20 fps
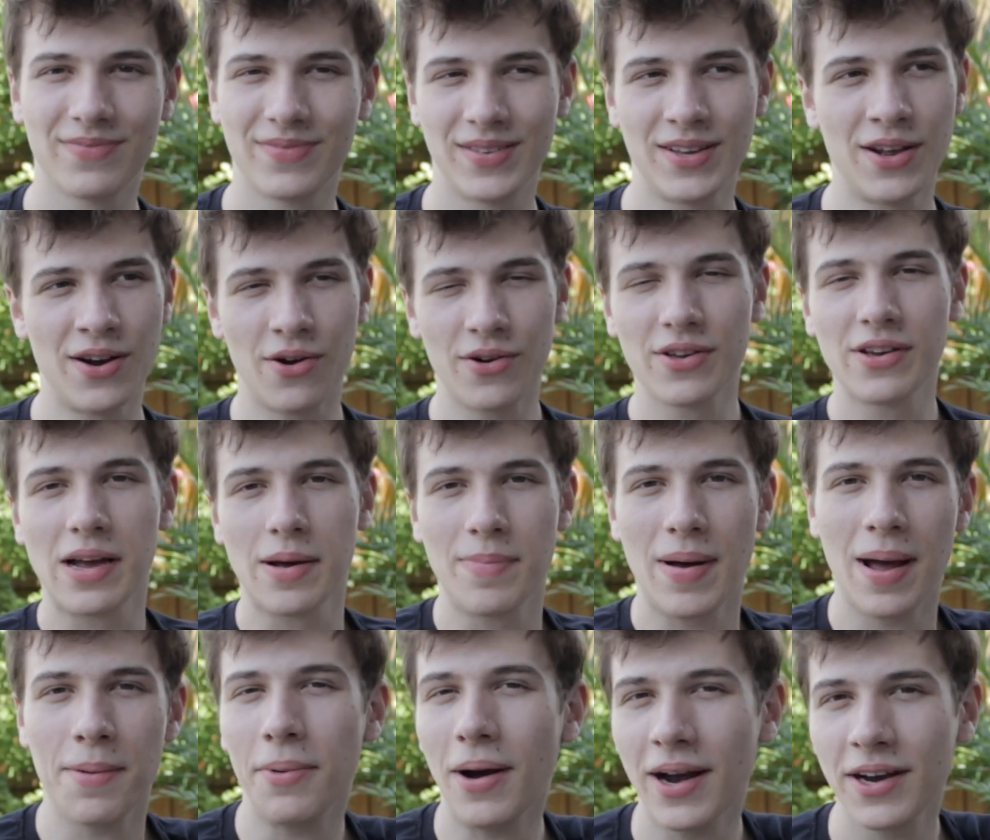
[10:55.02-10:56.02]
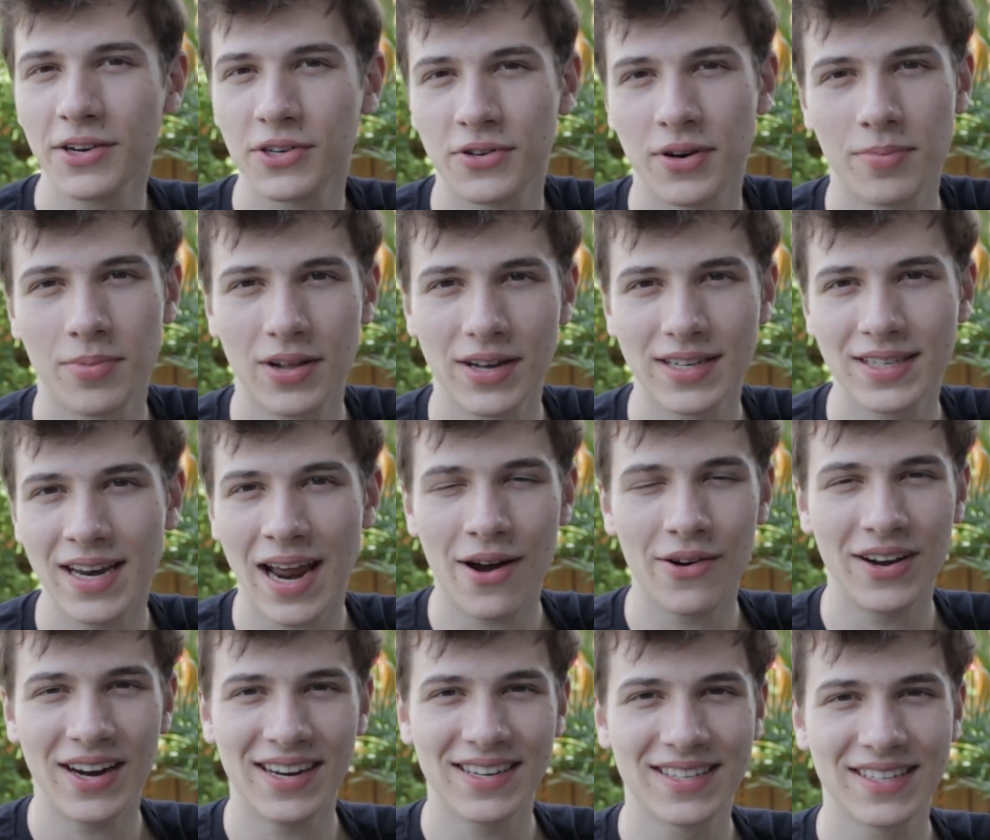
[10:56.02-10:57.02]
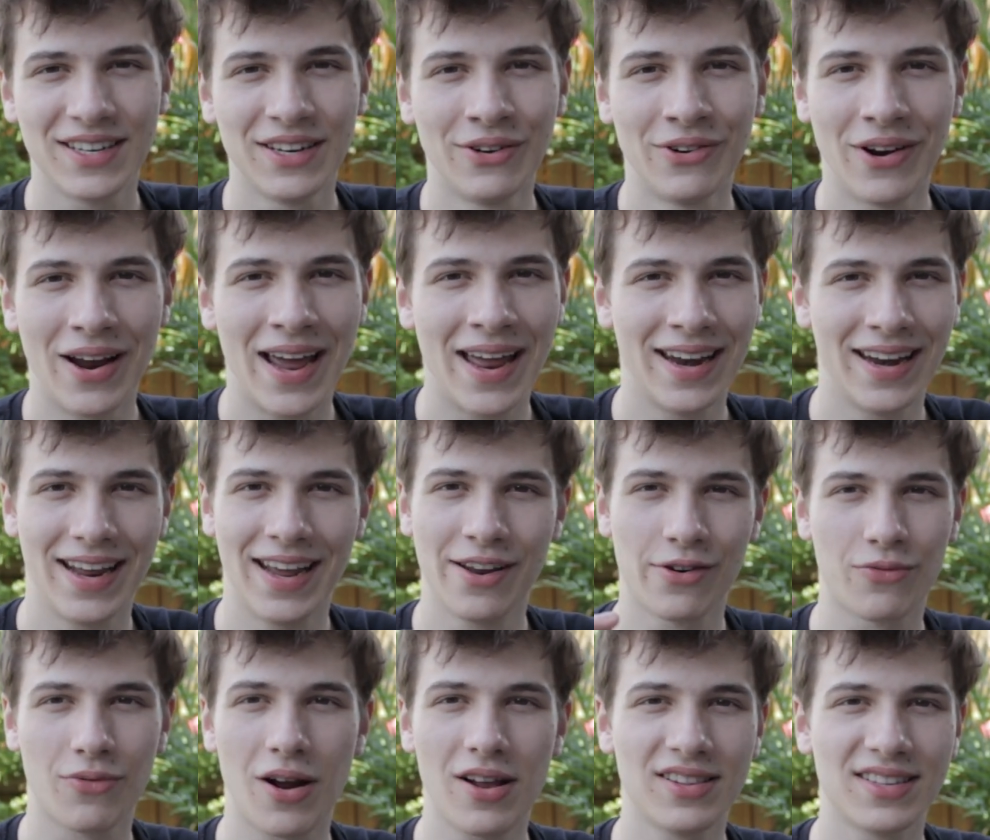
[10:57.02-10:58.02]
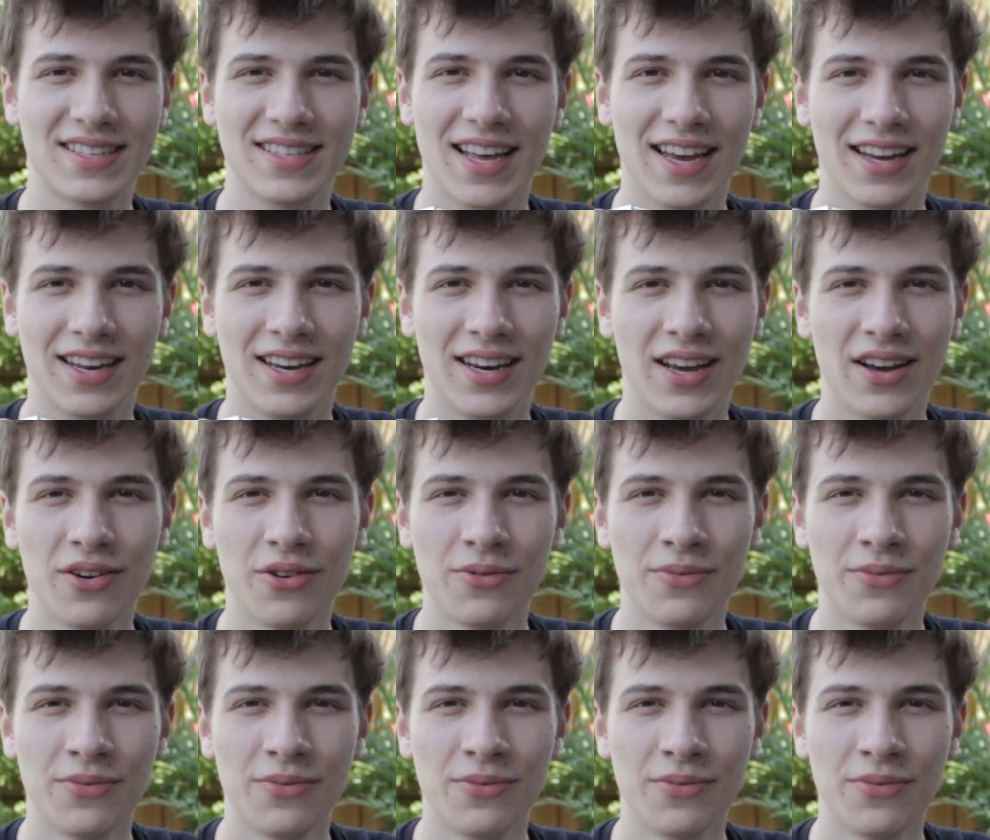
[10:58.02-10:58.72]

you know, you can buy brand new AAAs nowadays too, and it runs like new.